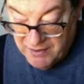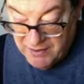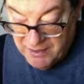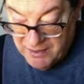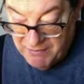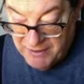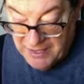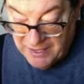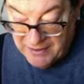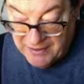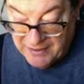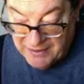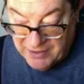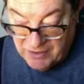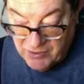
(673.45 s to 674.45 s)
And he began to
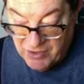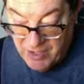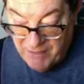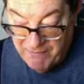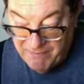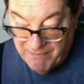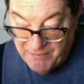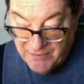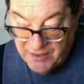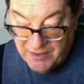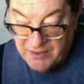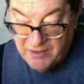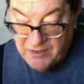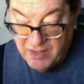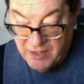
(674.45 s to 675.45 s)
teach them that
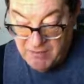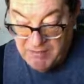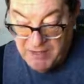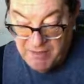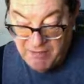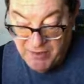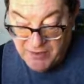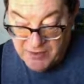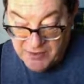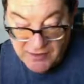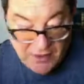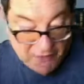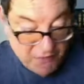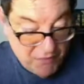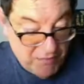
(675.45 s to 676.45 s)
the Son of Man must
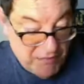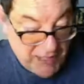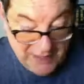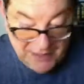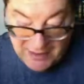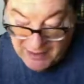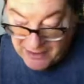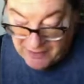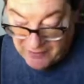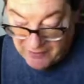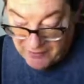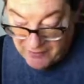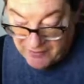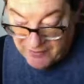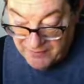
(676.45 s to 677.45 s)
suffer many things